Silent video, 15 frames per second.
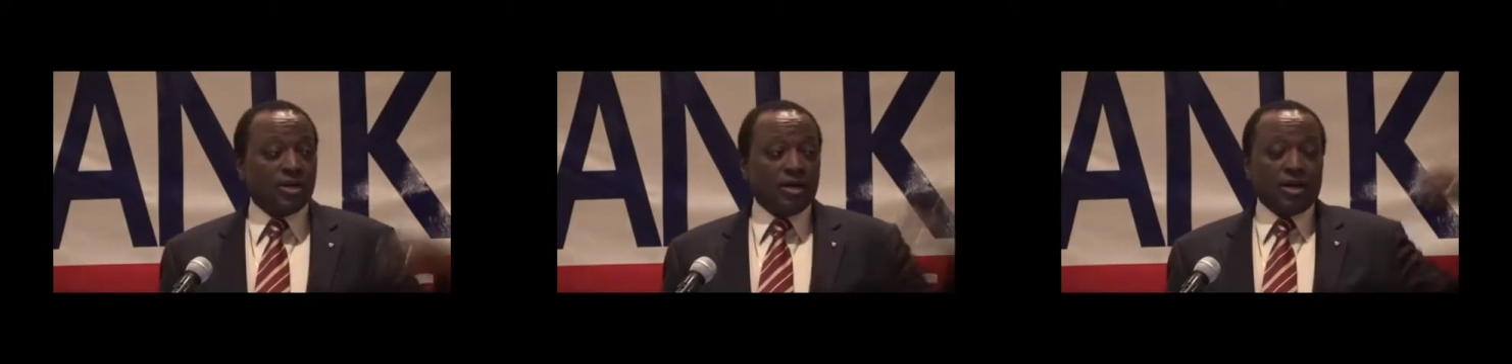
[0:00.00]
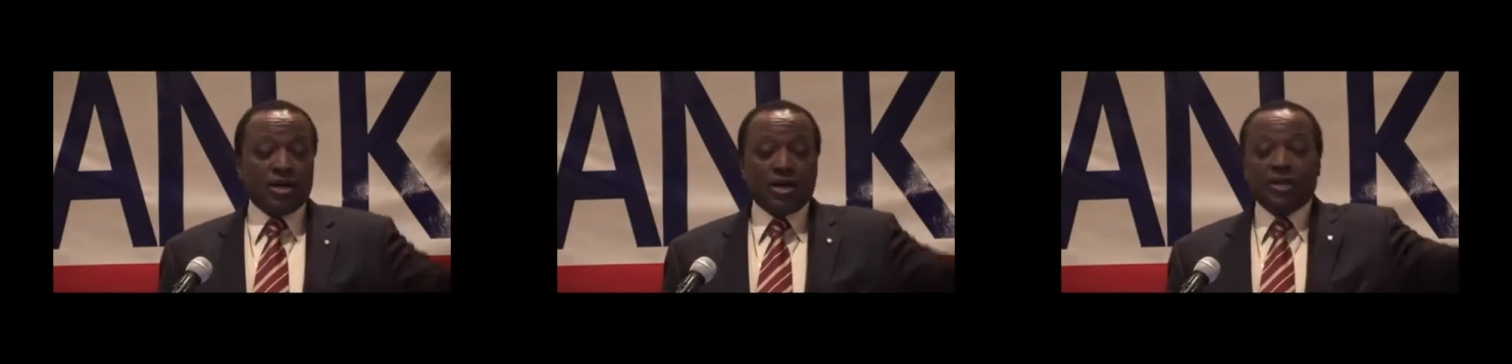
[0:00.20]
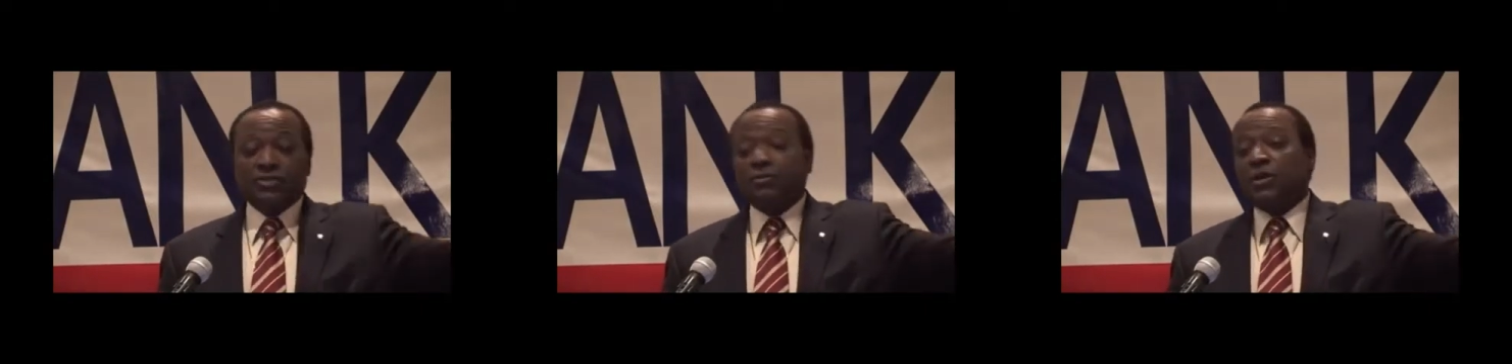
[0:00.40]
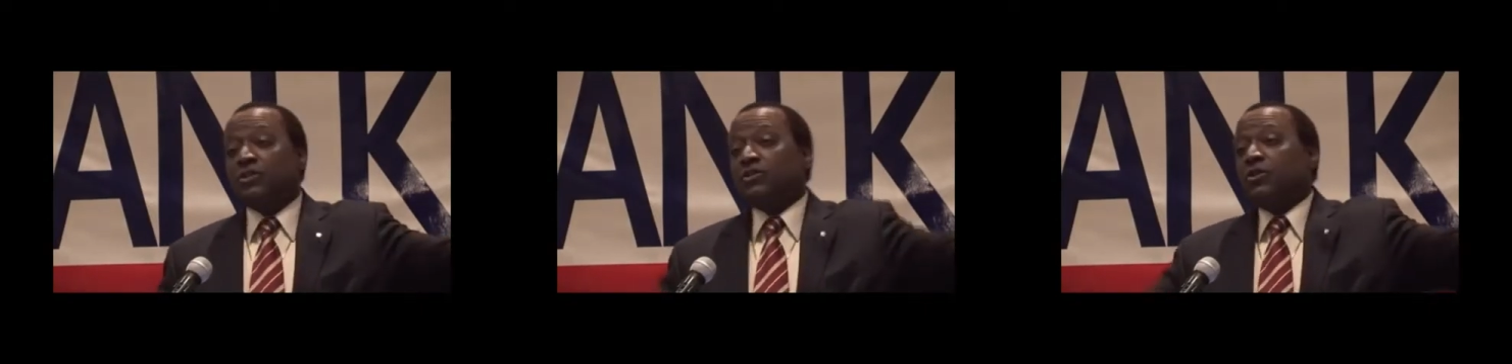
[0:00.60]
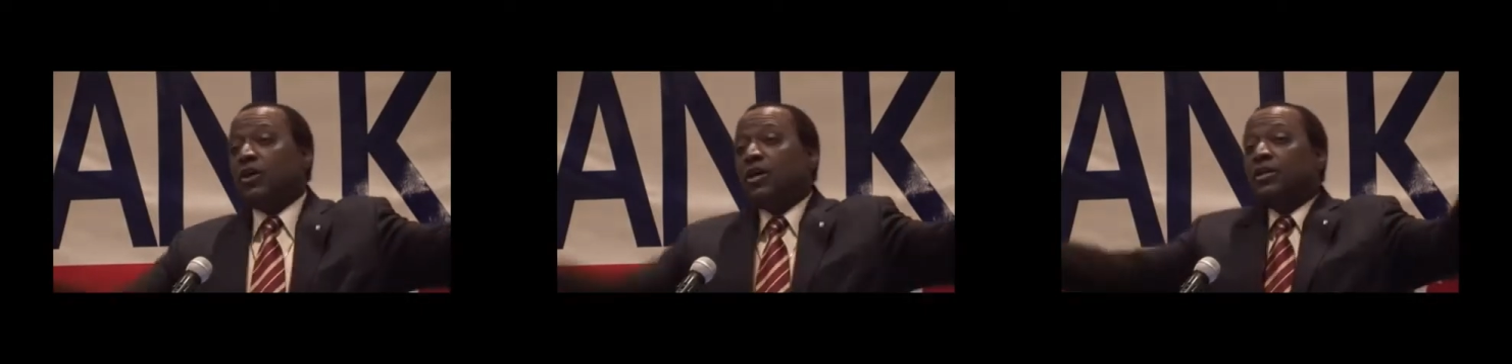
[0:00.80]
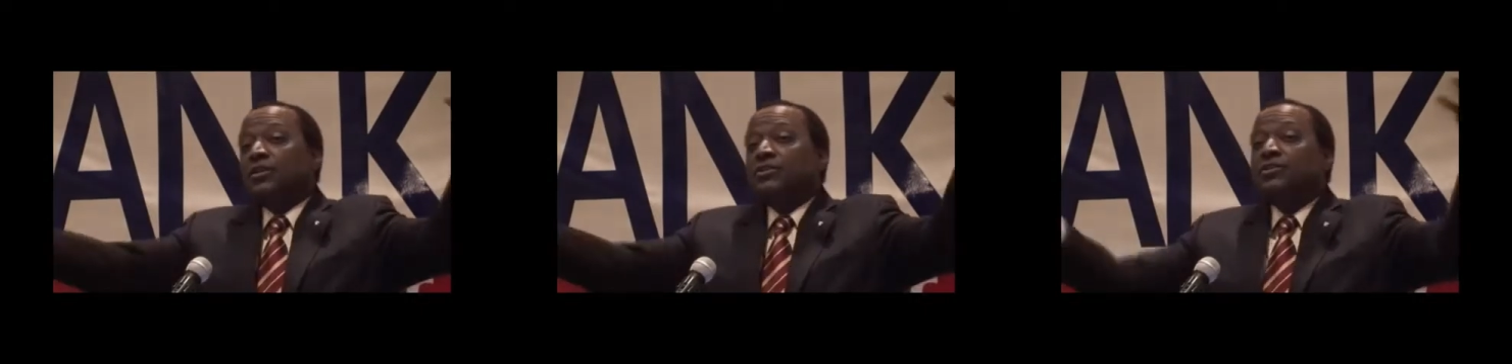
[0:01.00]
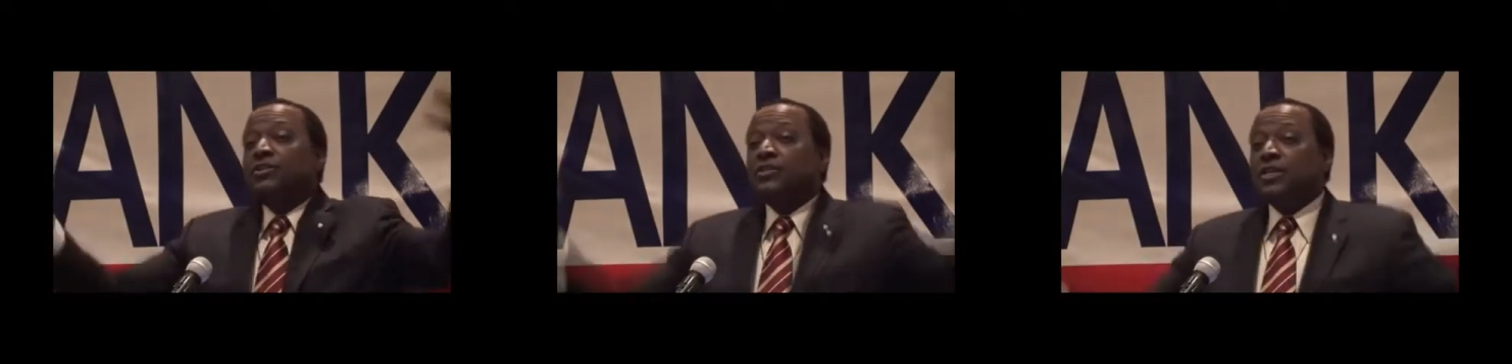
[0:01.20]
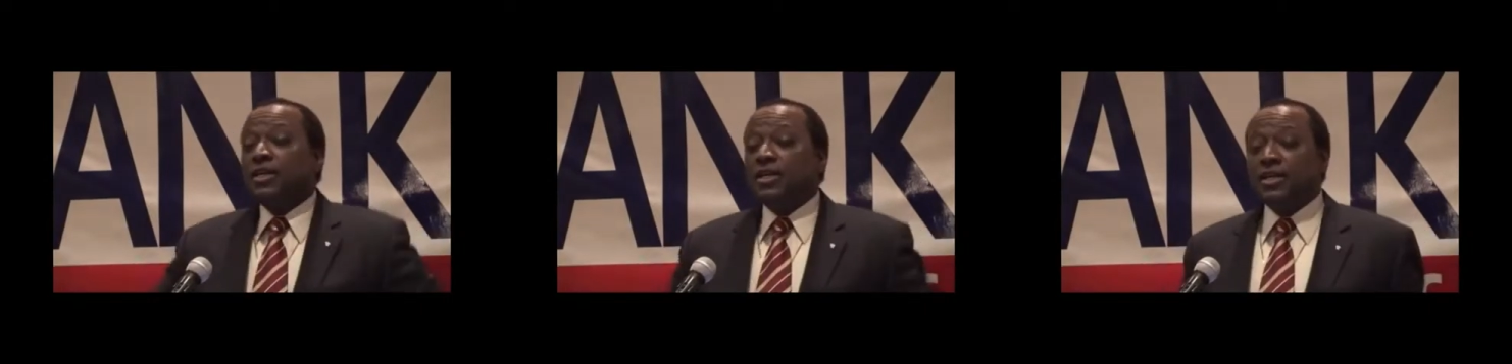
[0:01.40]
especially
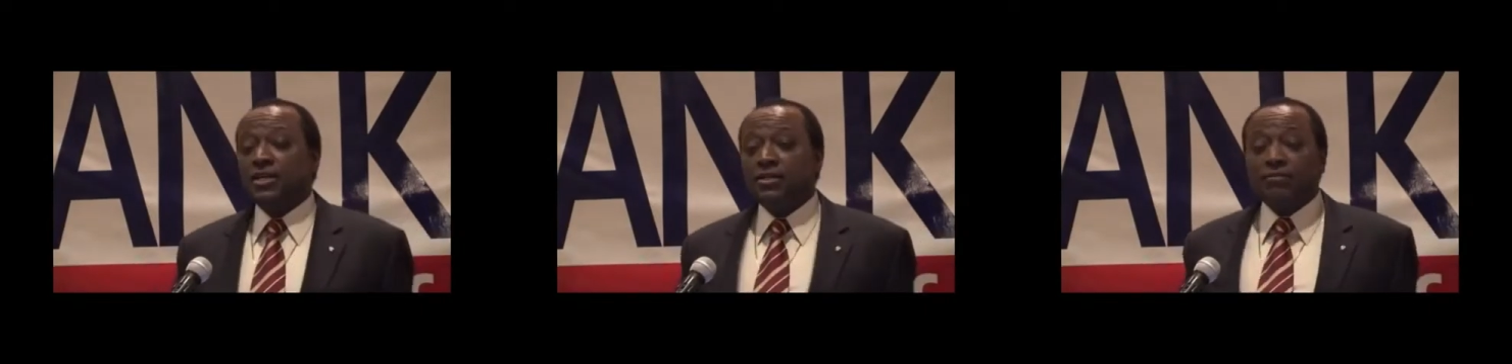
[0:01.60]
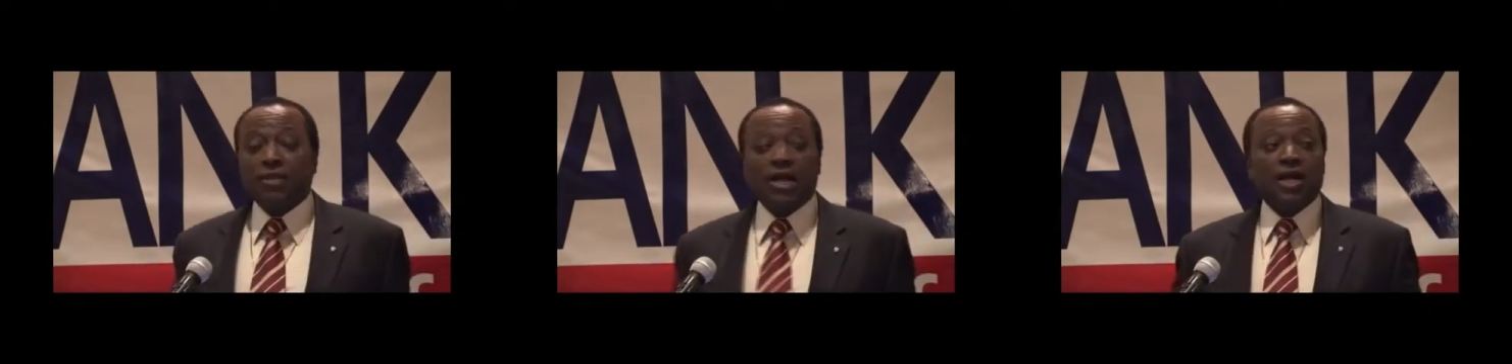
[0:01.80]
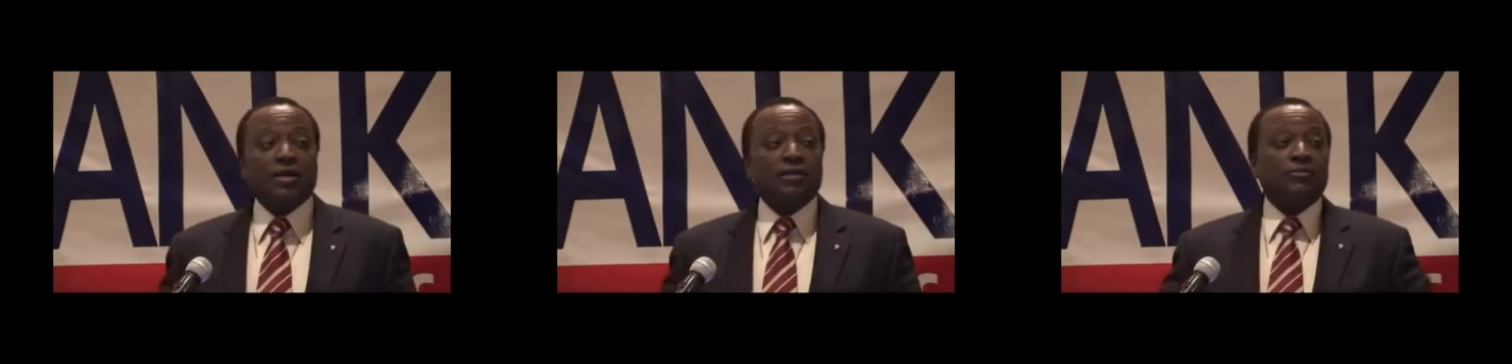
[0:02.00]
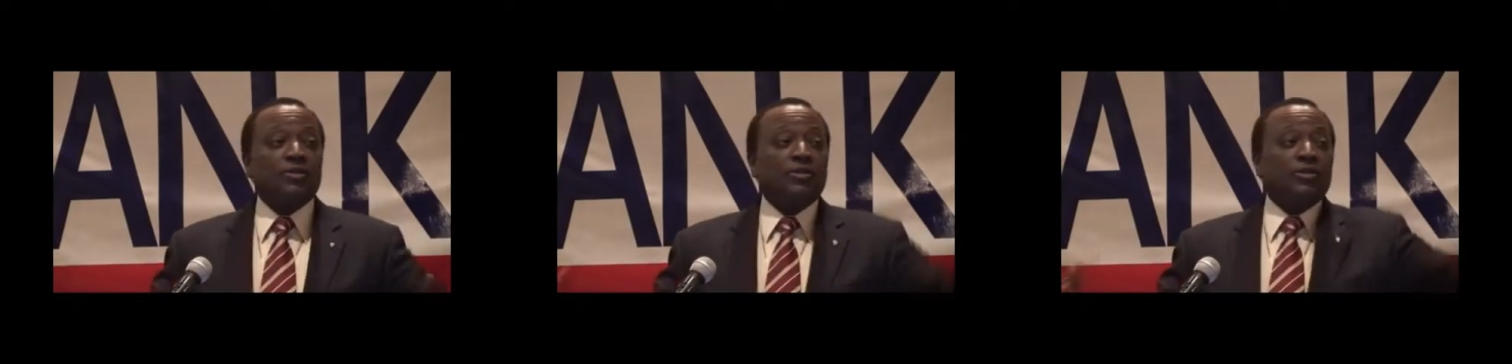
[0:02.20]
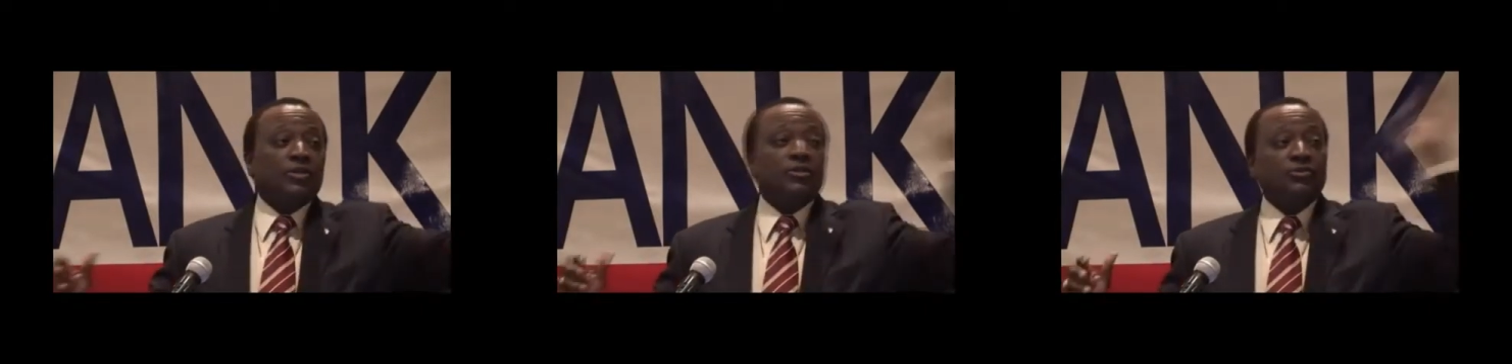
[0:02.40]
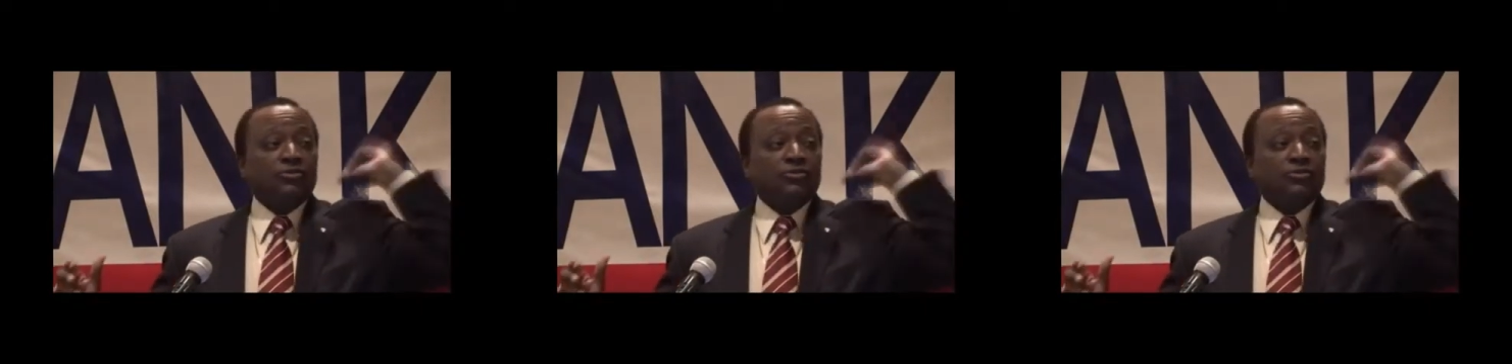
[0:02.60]
audiences in the black community,